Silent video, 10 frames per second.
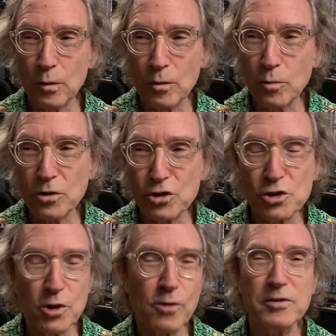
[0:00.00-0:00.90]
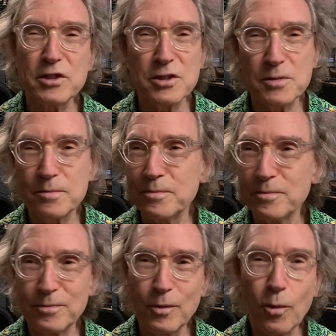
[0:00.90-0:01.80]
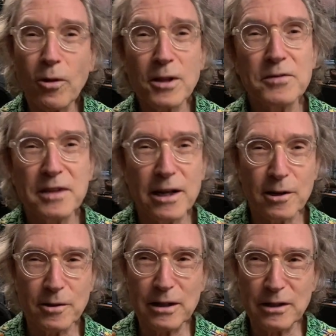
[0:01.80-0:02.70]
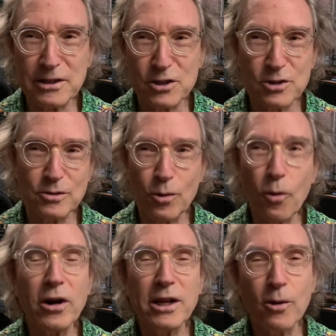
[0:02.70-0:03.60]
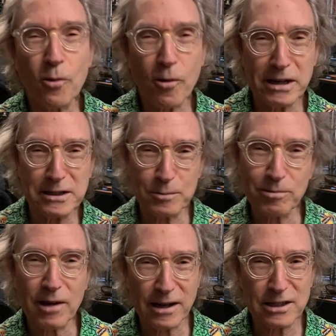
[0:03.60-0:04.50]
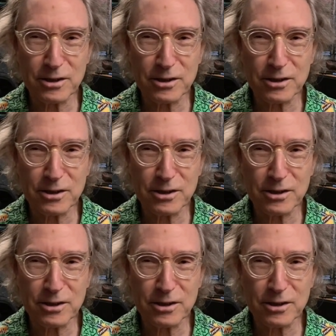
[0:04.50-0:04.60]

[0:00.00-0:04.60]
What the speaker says: will service all of their, at least, audio-oriented products.